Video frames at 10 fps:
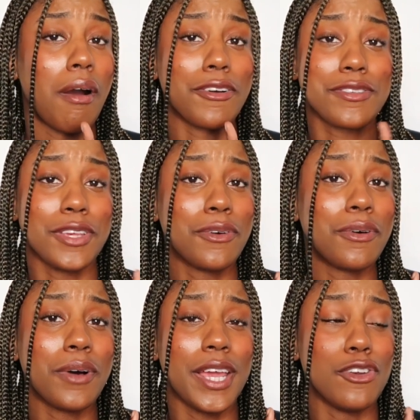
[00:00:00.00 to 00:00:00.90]
are
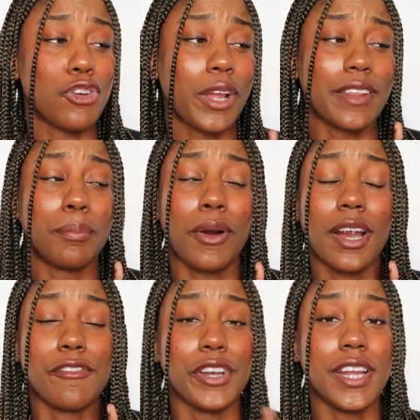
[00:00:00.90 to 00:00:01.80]
single and drunk at the
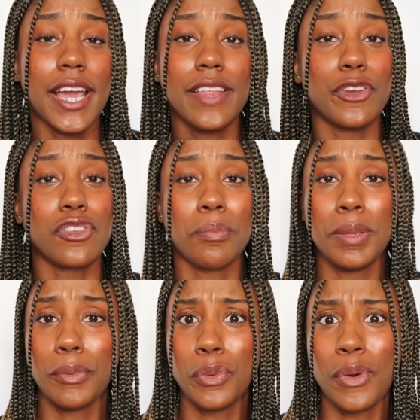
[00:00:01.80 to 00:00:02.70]
bar every night, there's some
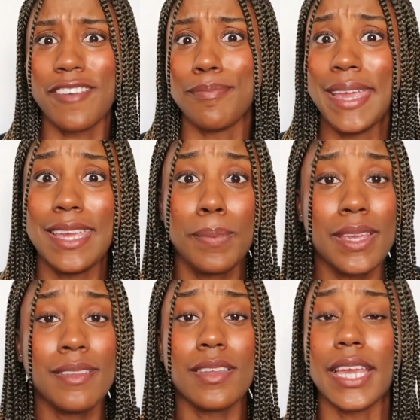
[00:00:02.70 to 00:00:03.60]
people who have babies.